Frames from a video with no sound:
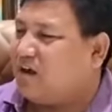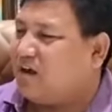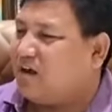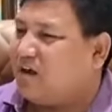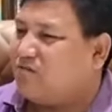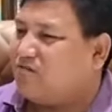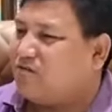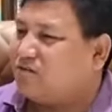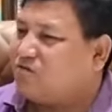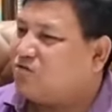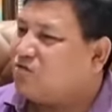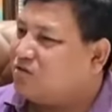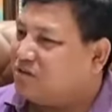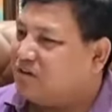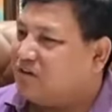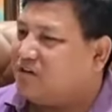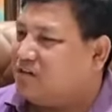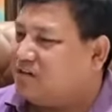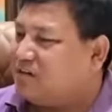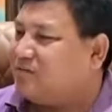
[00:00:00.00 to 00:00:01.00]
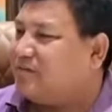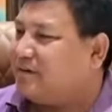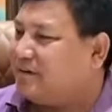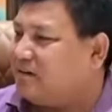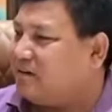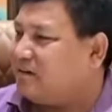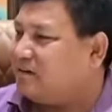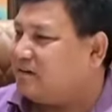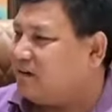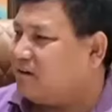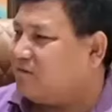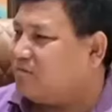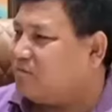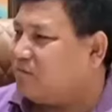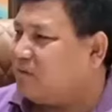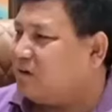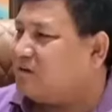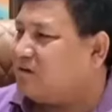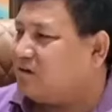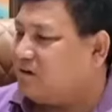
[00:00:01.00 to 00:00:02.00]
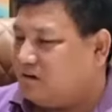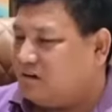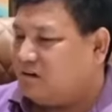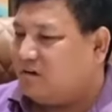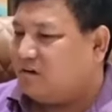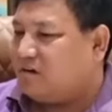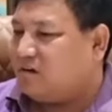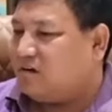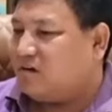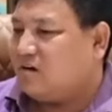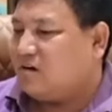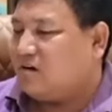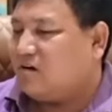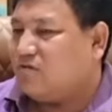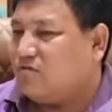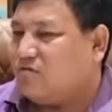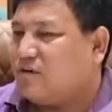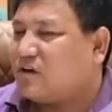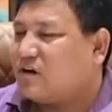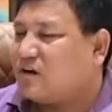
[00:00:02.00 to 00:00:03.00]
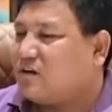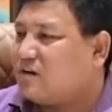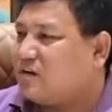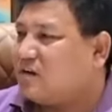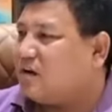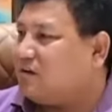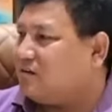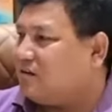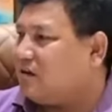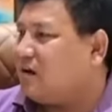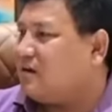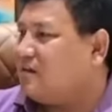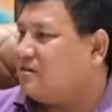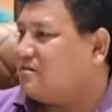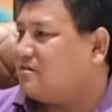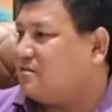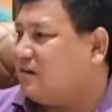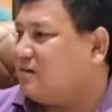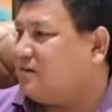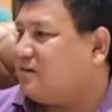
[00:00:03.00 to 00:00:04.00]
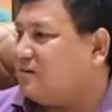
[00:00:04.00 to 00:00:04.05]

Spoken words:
I was not leader at that time, but we can understand.